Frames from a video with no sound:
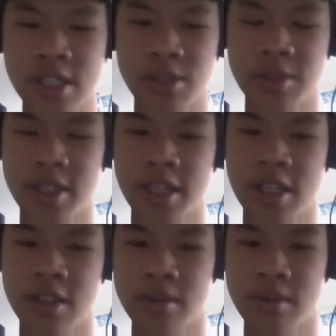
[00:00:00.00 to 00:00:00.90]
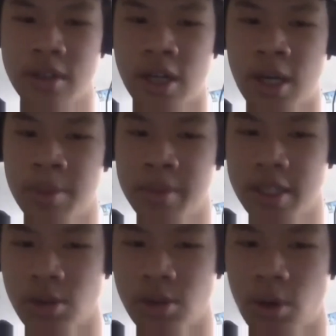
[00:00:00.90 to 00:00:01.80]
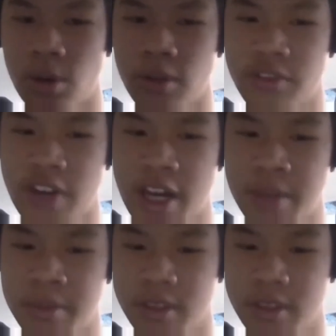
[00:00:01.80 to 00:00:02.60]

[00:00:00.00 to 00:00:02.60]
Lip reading: to it now. It's called Hall of Fame.